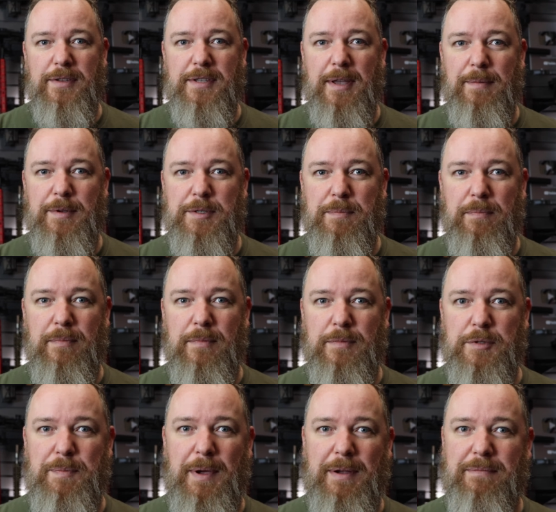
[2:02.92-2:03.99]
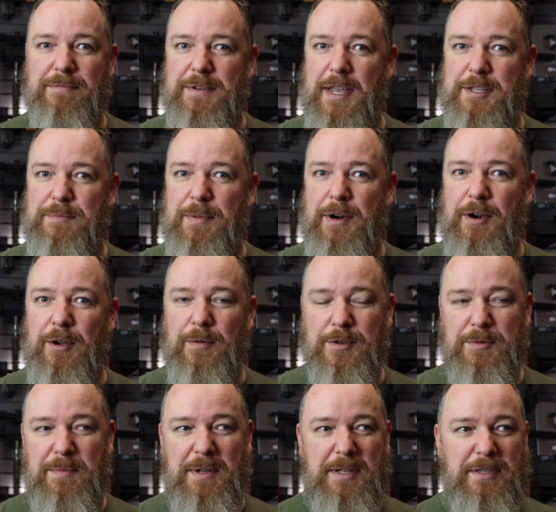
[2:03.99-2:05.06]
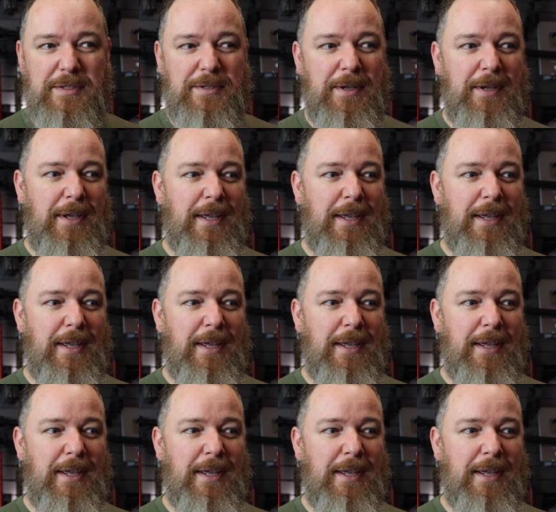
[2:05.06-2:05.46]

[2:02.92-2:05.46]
the SAMI spec test barrel, which means